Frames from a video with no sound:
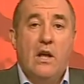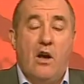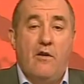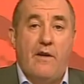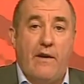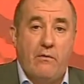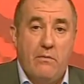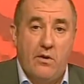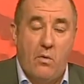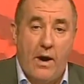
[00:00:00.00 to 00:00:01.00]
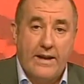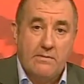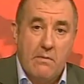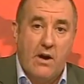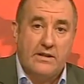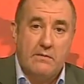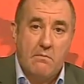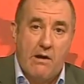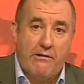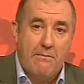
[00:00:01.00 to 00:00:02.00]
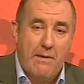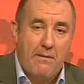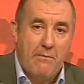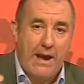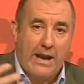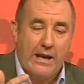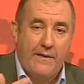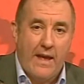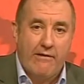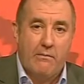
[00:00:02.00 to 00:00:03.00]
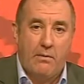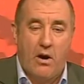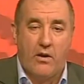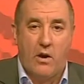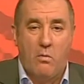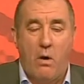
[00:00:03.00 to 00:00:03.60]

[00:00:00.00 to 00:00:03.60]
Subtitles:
of other middleweights, Martin Murray, Matt Macklin and Darren Barker?